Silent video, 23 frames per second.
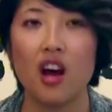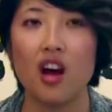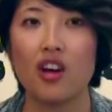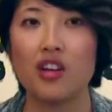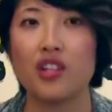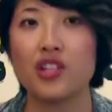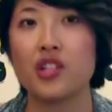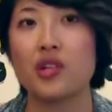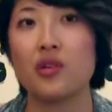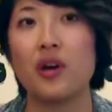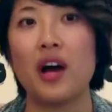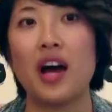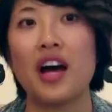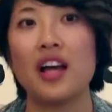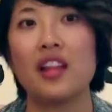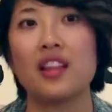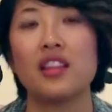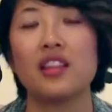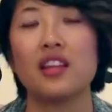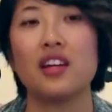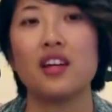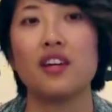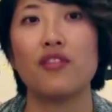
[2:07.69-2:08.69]
also
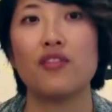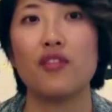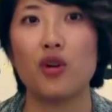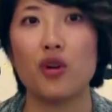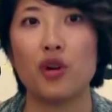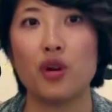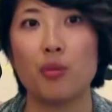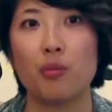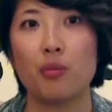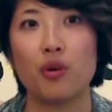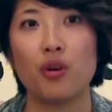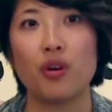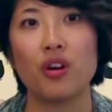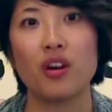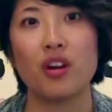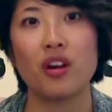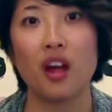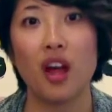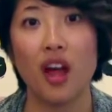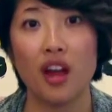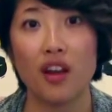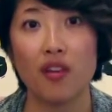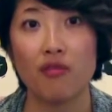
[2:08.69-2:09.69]
at the phone number
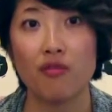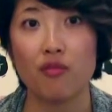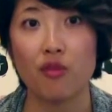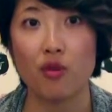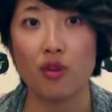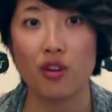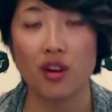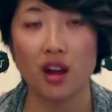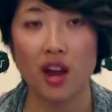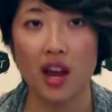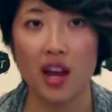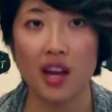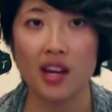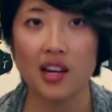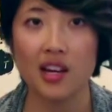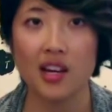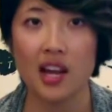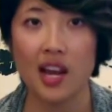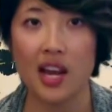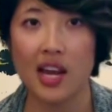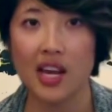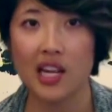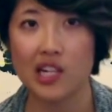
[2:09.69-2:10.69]

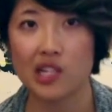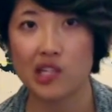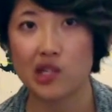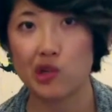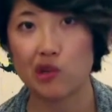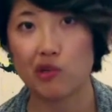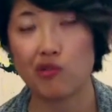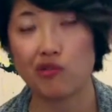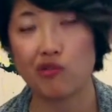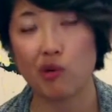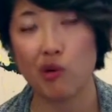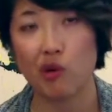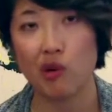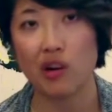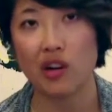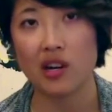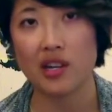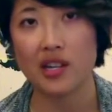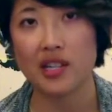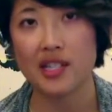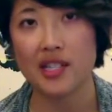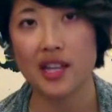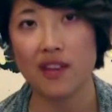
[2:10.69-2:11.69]
949
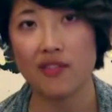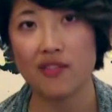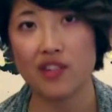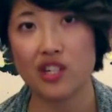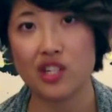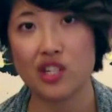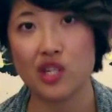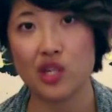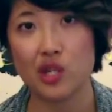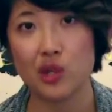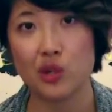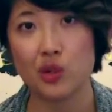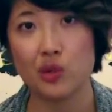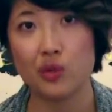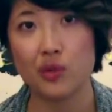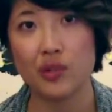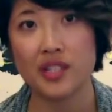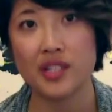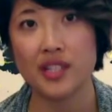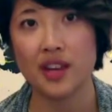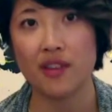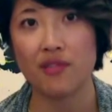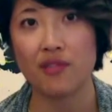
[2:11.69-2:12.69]
824
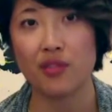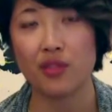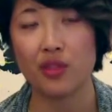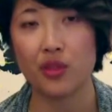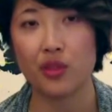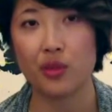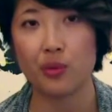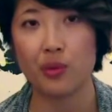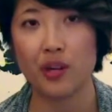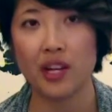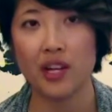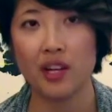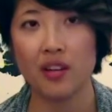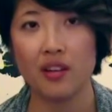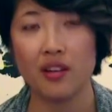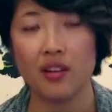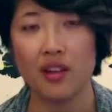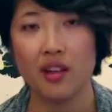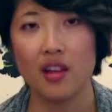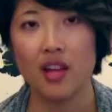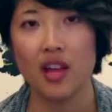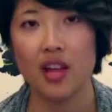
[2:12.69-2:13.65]
7273.